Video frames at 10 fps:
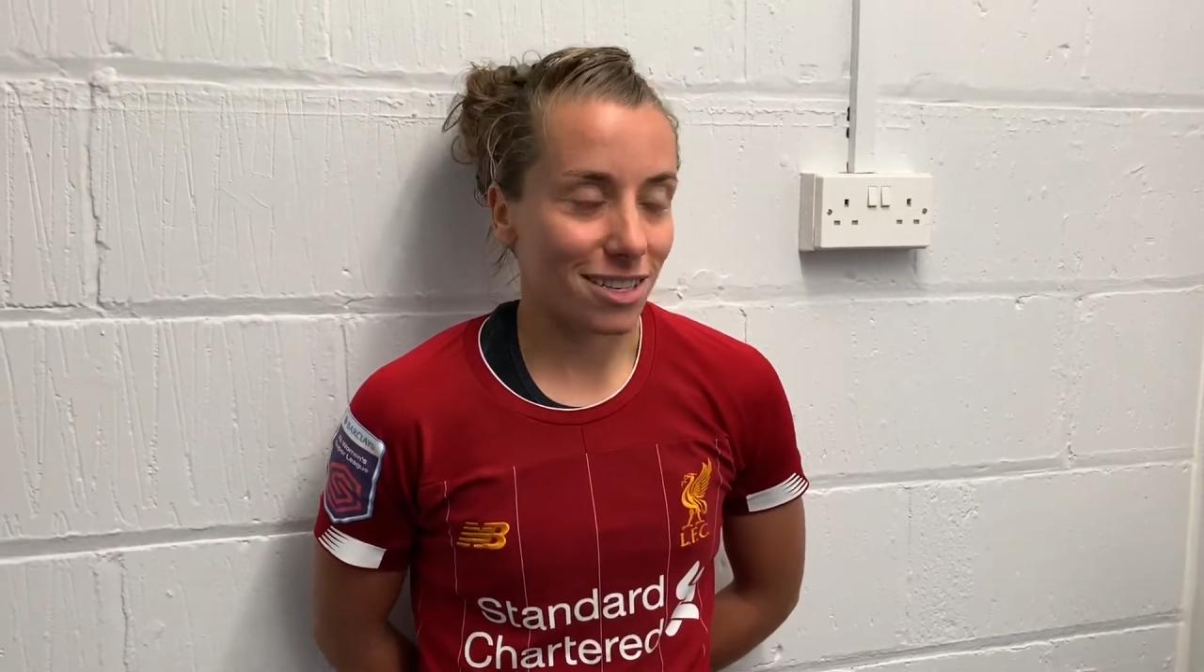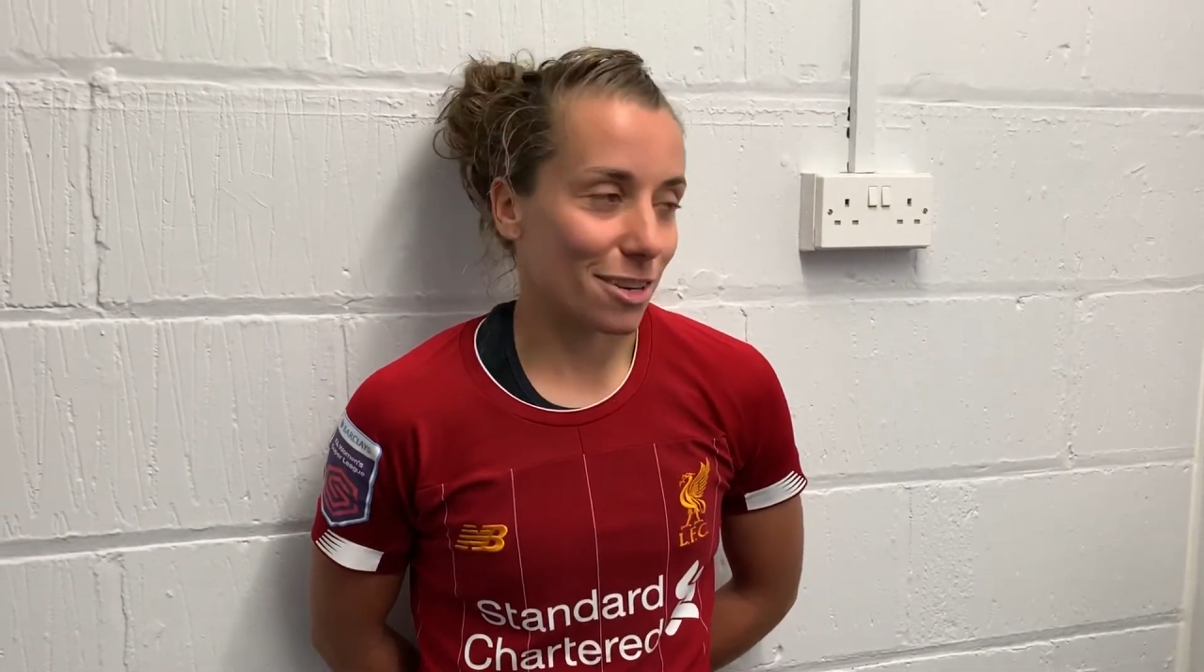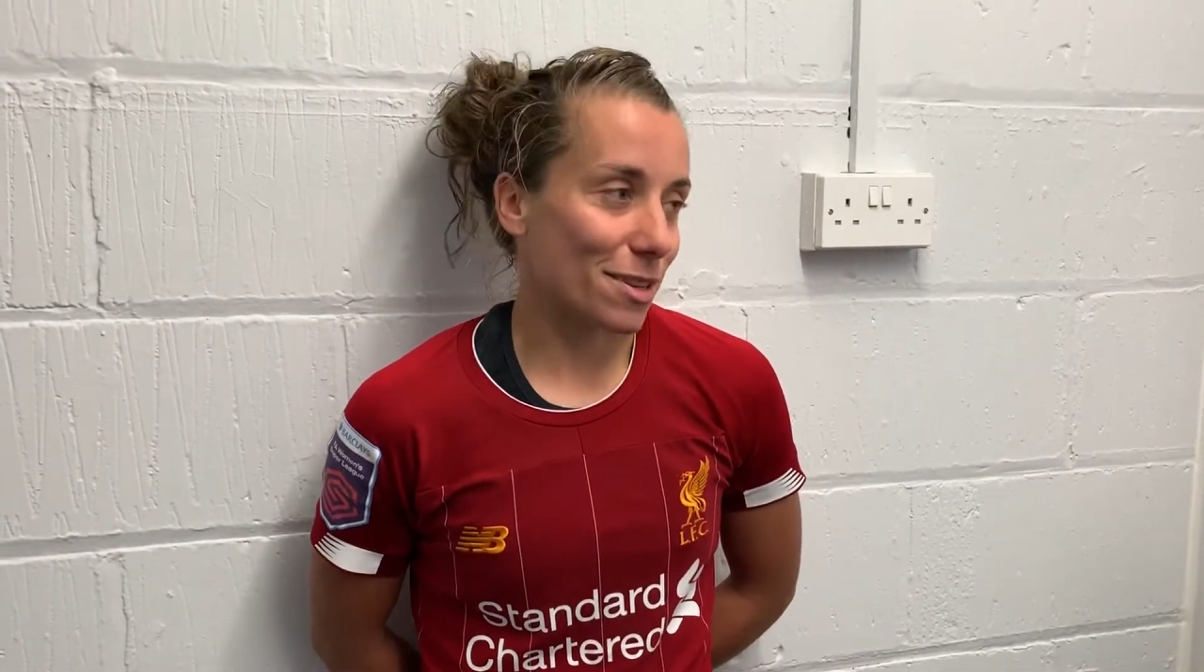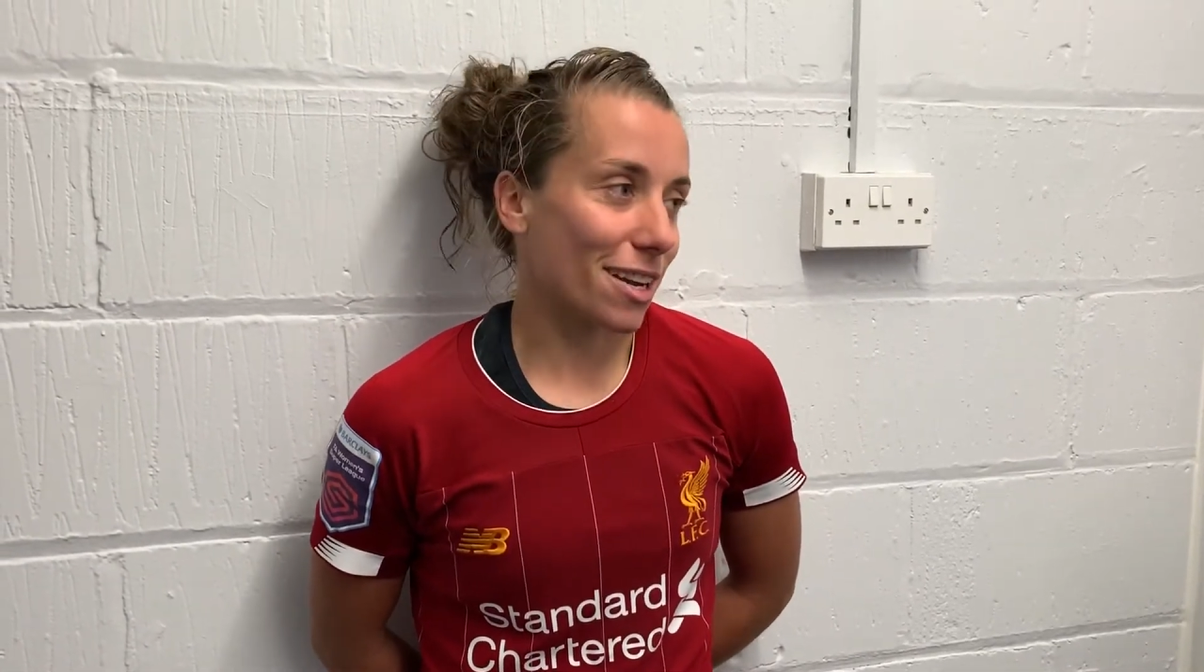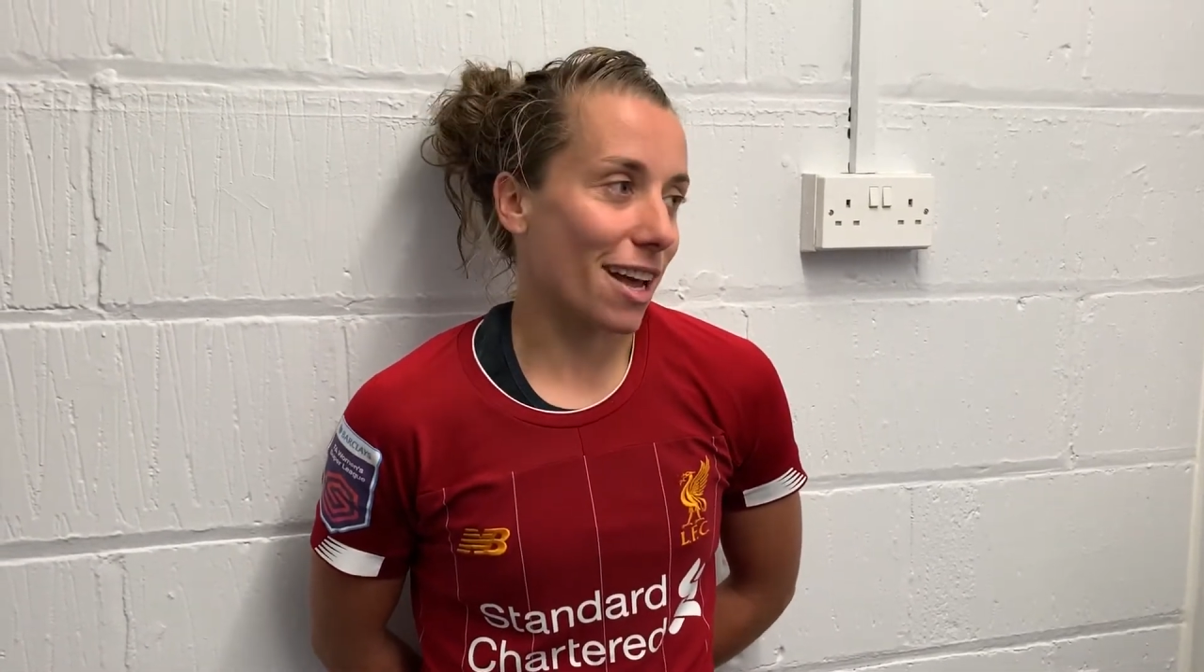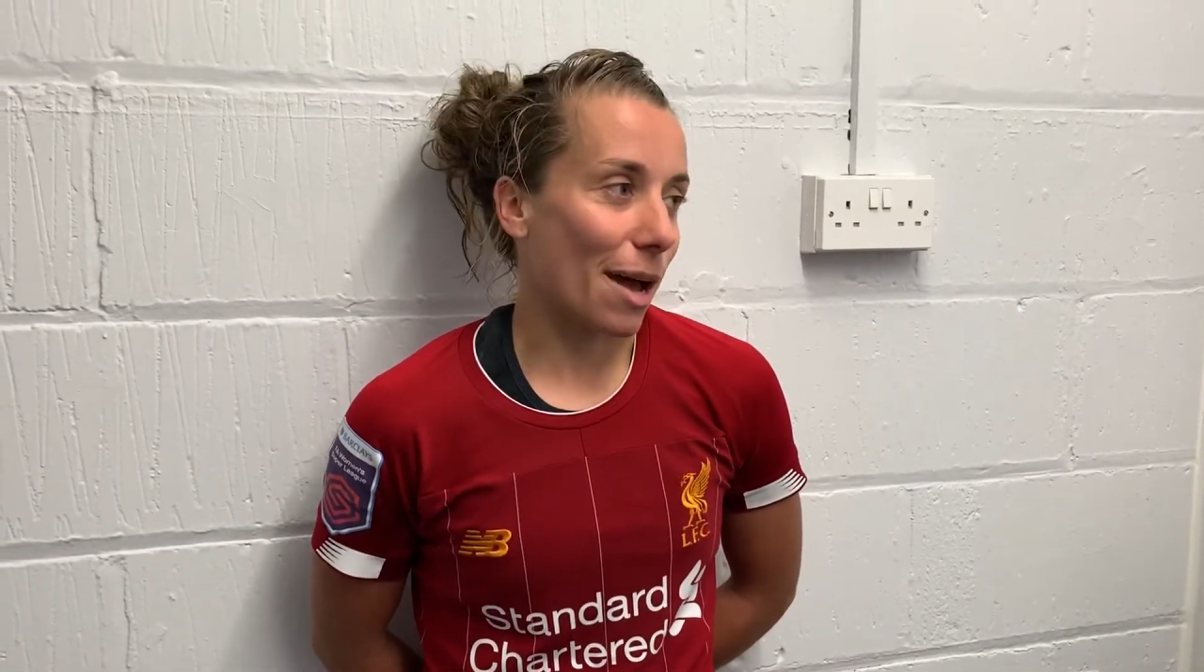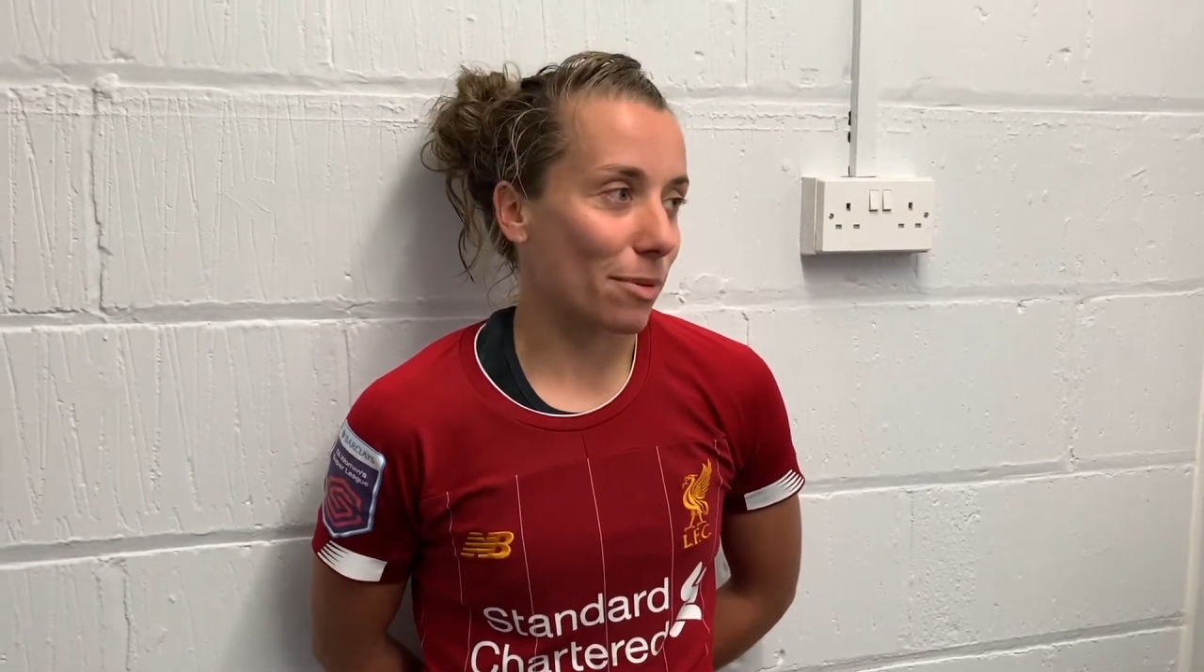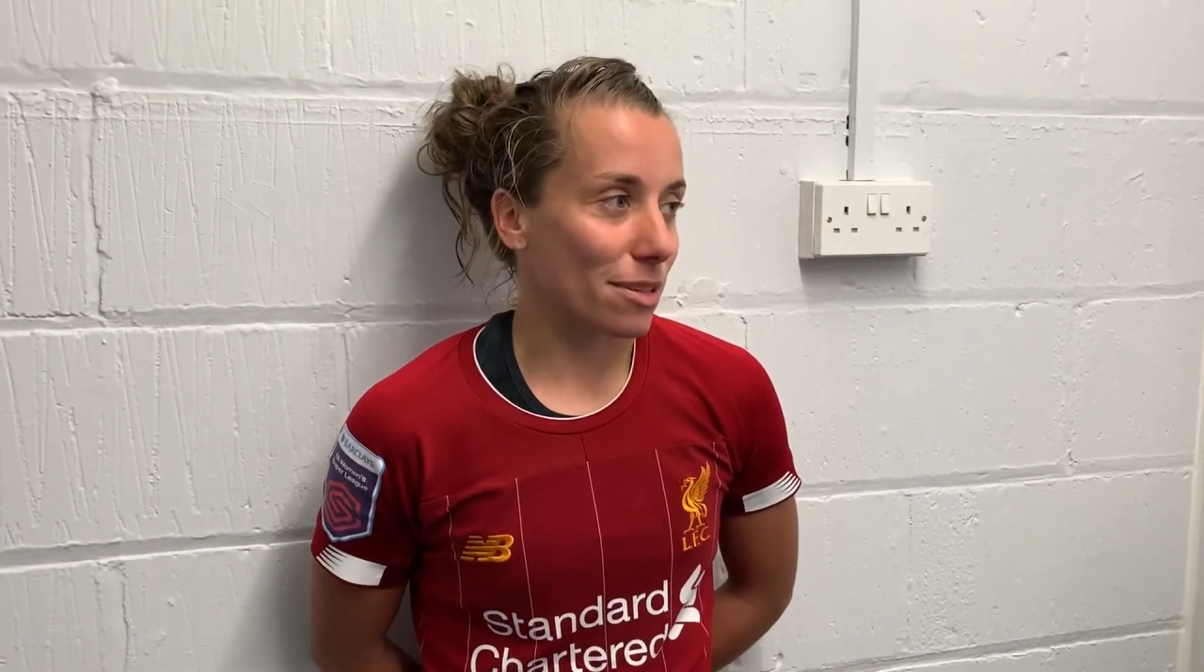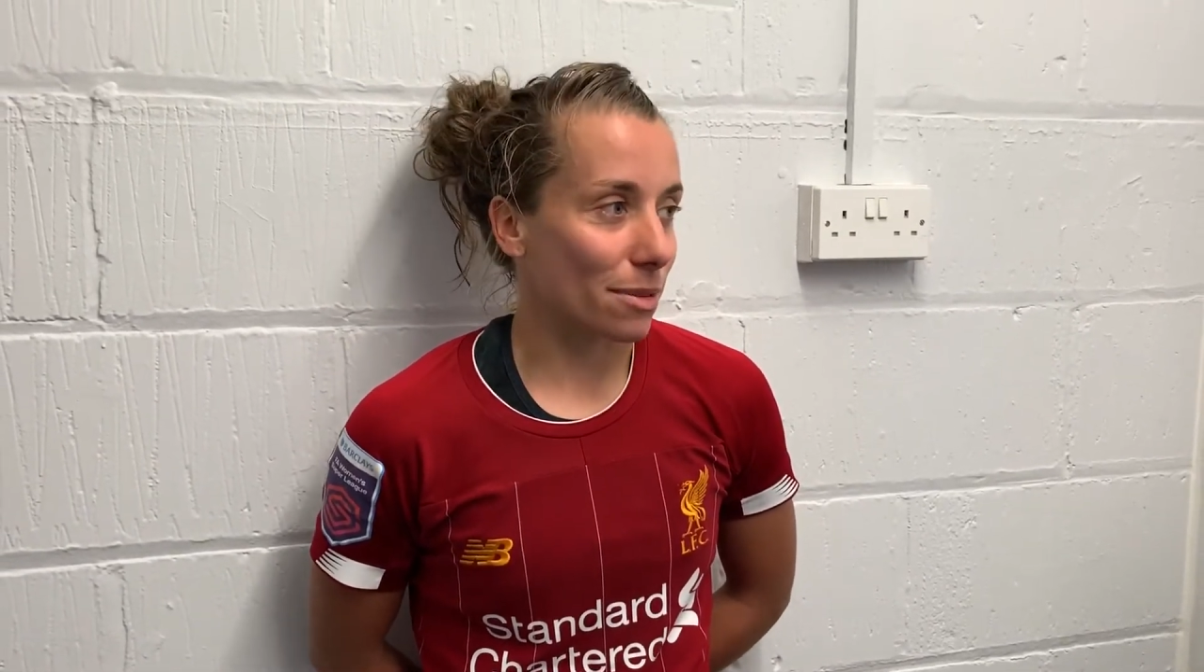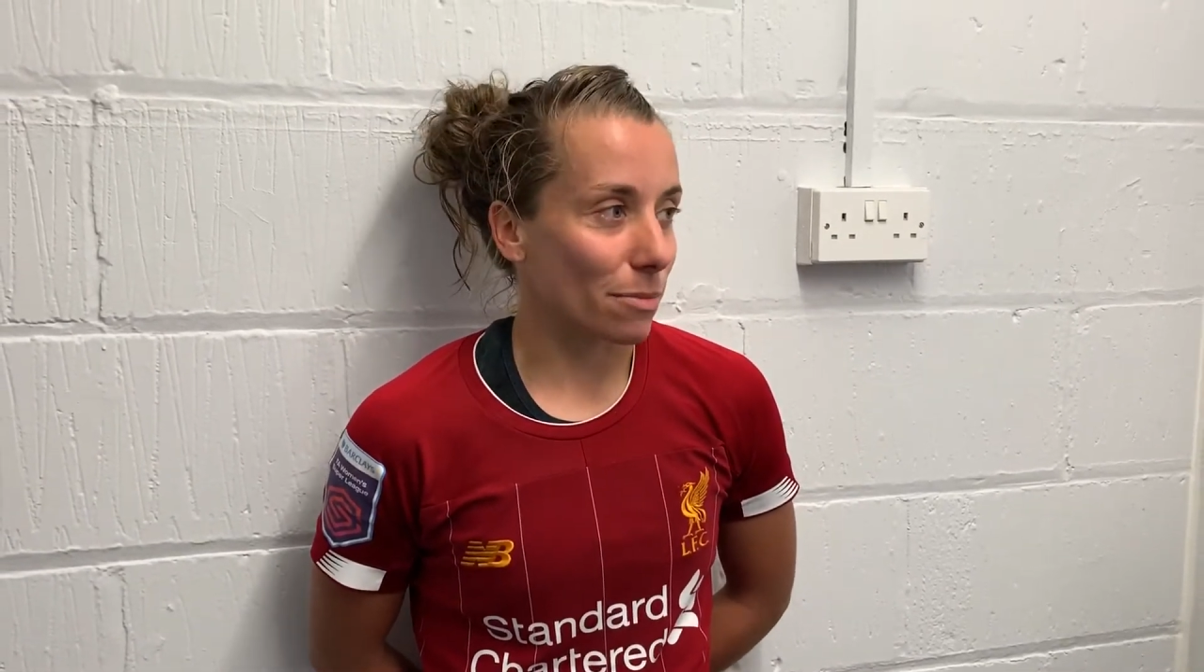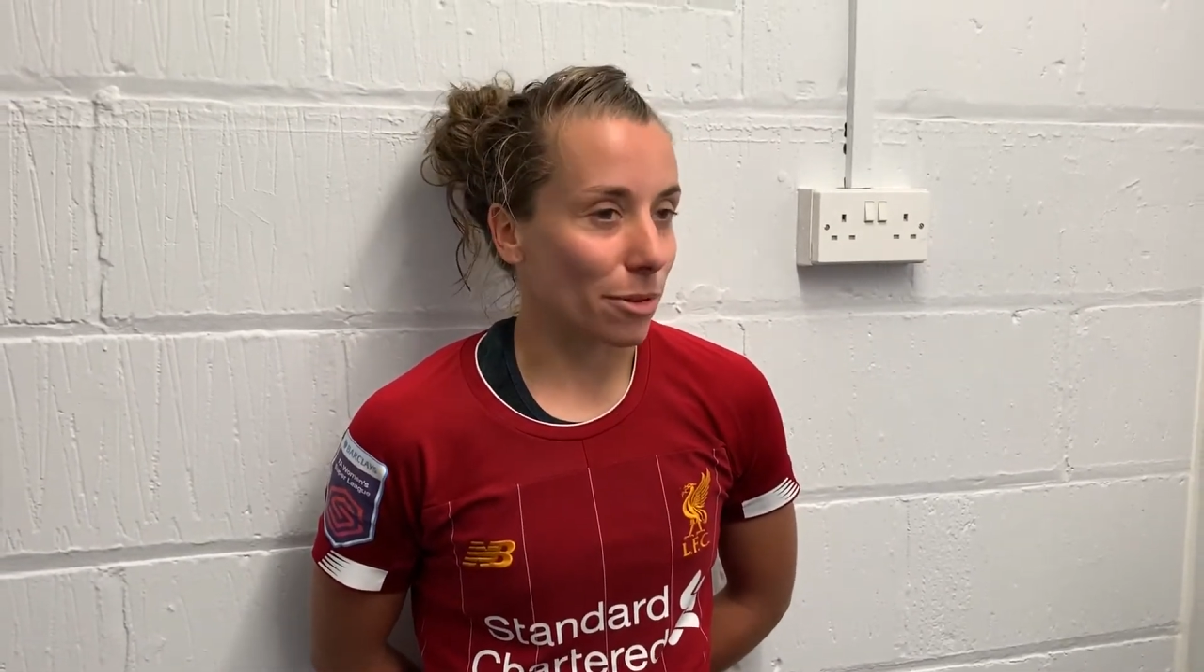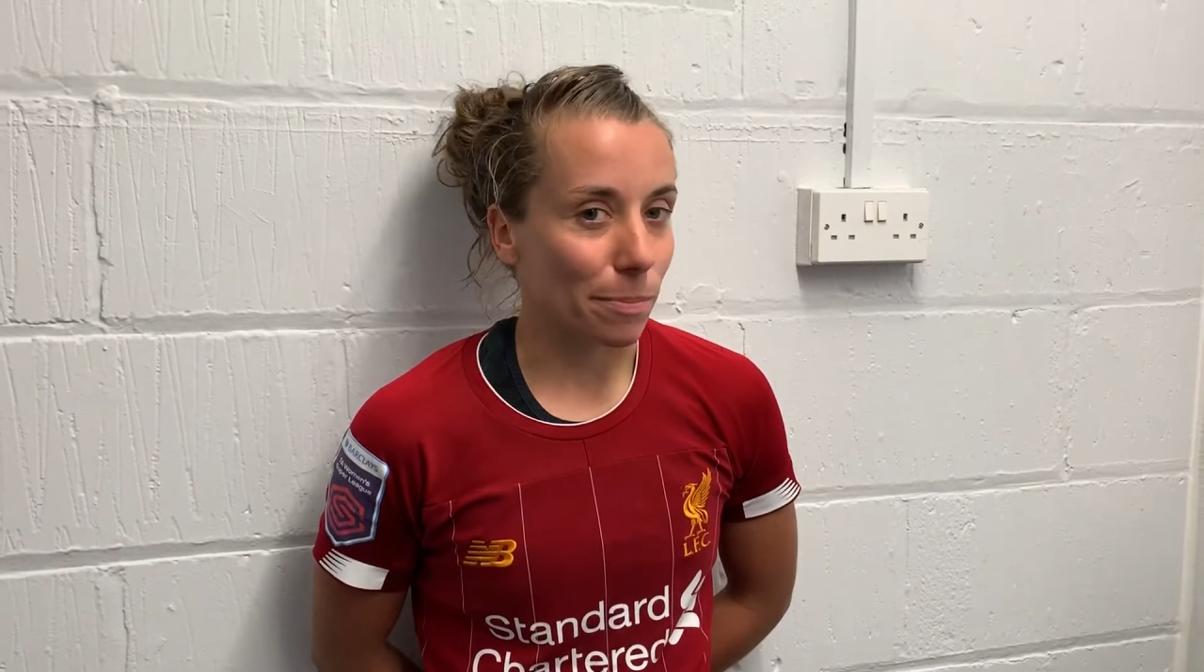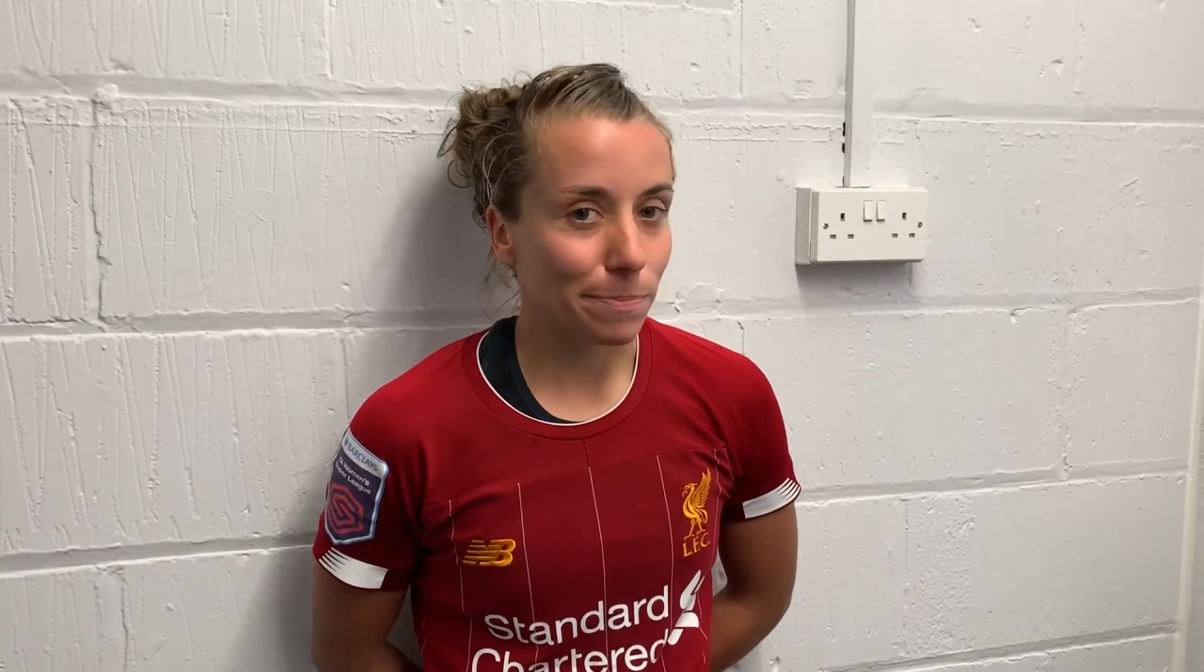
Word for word: so it's going to happen at some point.